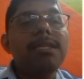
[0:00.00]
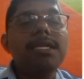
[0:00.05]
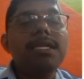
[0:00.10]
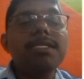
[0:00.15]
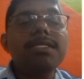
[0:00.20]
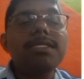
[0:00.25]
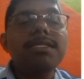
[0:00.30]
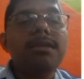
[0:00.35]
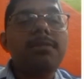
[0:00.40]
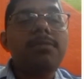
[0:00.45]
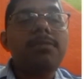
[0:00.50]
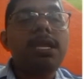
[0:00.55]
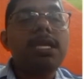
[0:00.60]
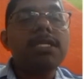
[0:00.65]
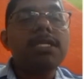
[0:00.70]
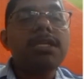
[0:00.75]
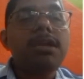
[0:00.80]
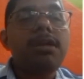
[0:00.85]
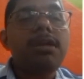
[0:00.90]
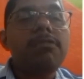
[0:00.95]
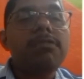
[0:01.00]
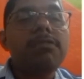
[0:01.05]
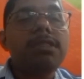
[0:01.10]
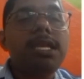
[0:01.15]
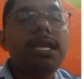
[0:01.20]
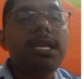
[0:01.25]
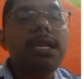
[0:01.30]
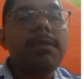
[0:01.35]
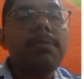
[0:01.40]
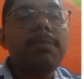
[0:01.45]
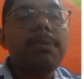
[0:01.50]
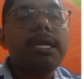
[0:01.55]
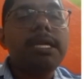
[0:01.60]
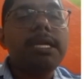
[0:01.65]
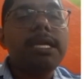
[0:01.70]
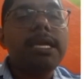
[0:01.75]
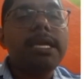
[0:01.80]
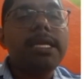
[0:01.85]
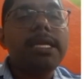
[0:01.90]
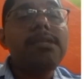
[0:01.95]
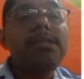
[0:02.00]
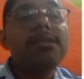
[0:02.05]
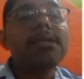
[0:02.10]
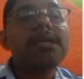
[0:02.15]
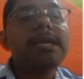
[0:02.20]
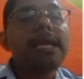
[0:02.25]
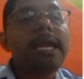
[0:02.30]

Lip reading: that is simulation of 3D printing in